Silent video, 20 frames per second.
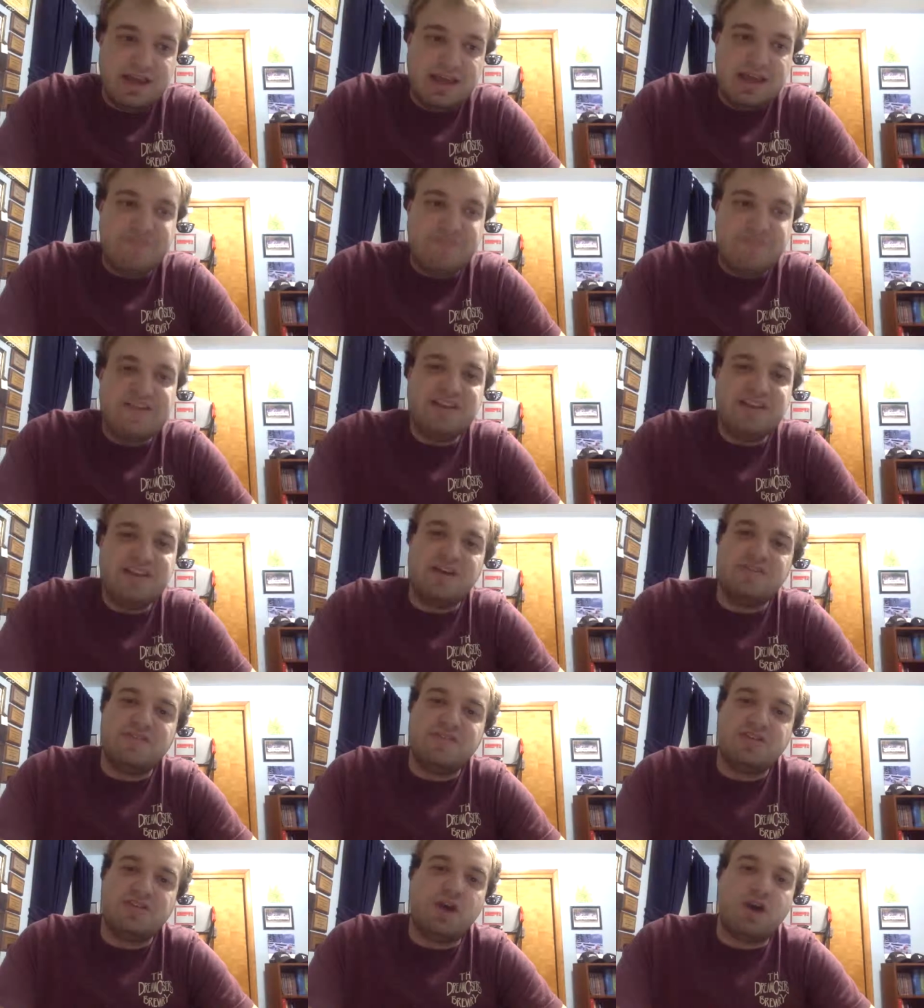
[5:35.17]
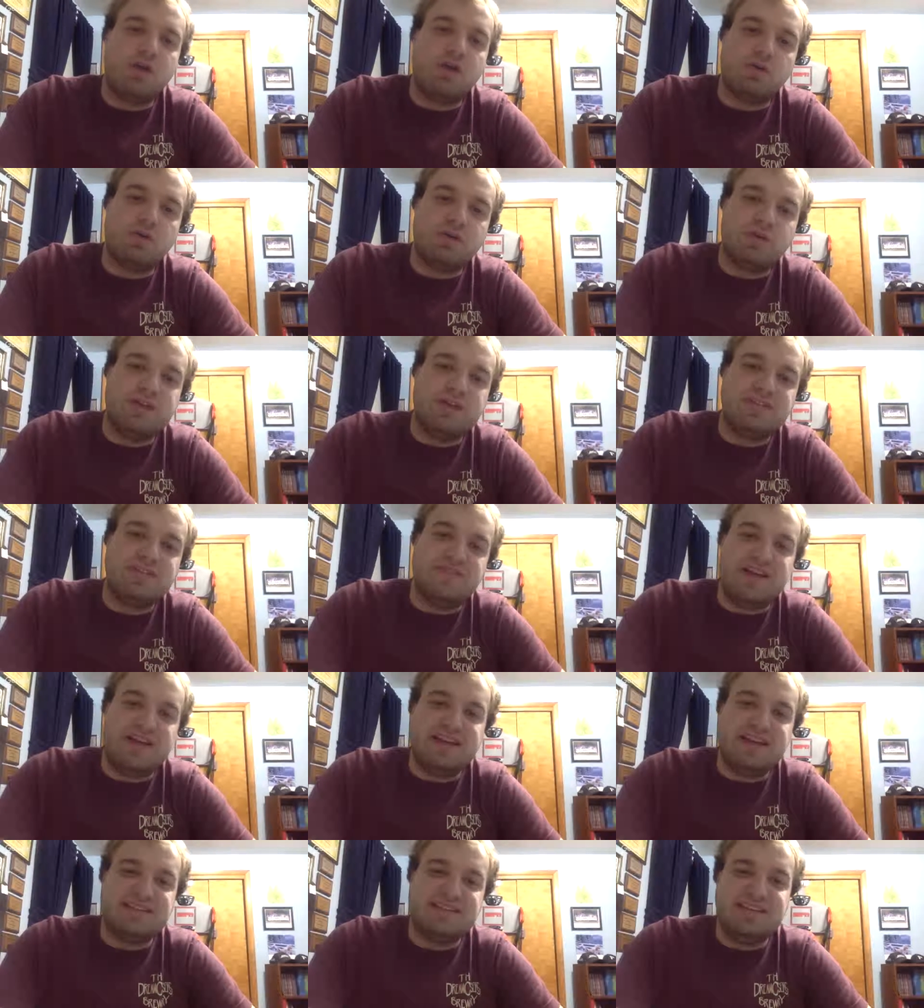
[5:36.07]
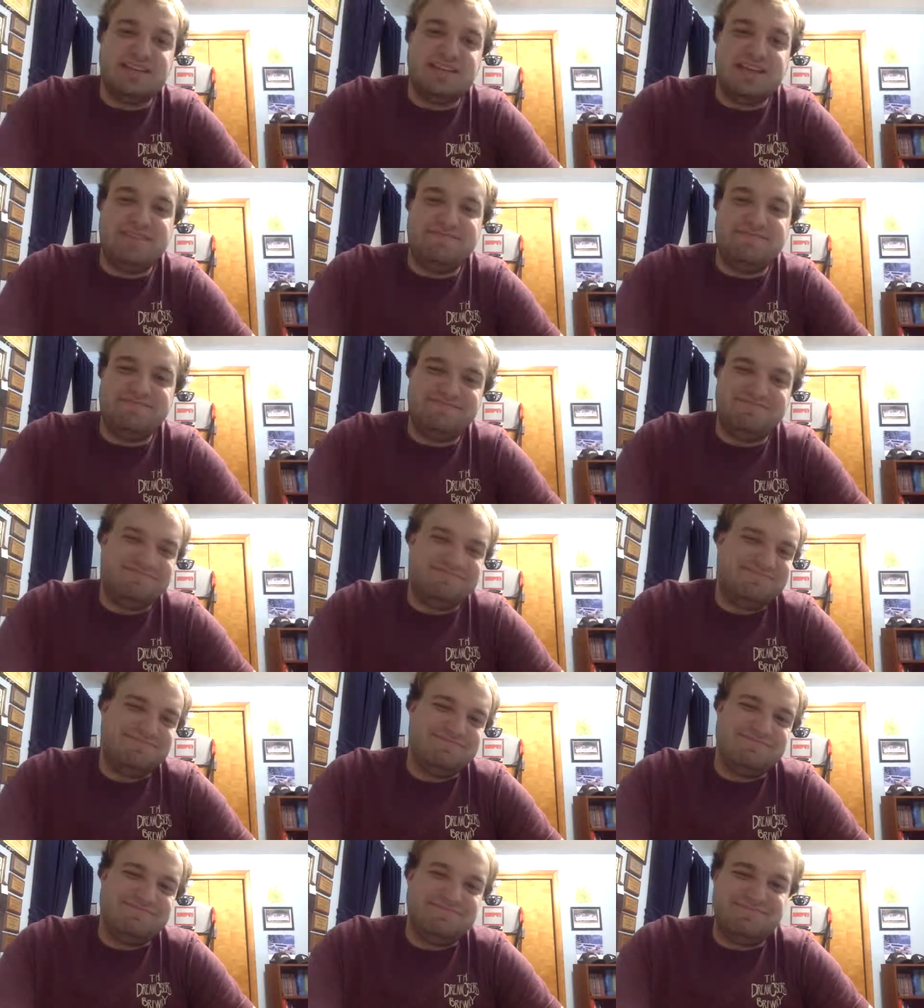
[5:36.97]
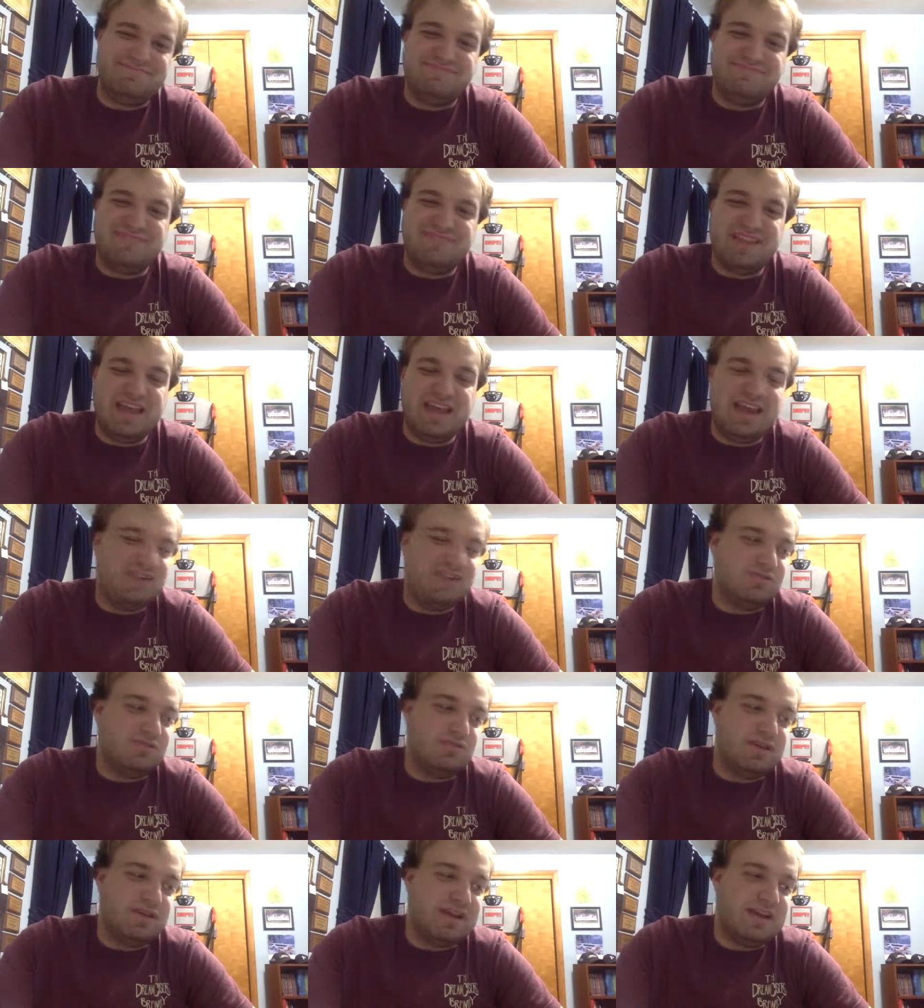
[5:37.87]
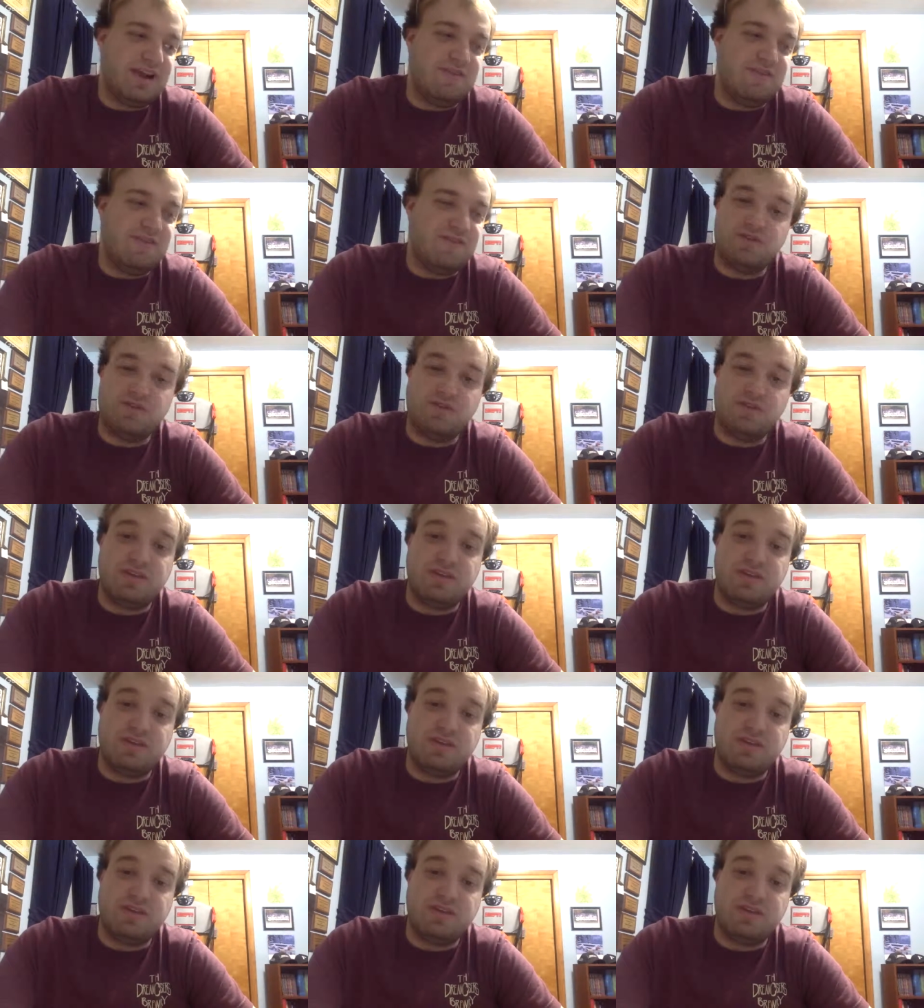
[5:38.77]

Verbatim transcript: He faced off with Kona Reeves of N X T. Again, doesn't really care for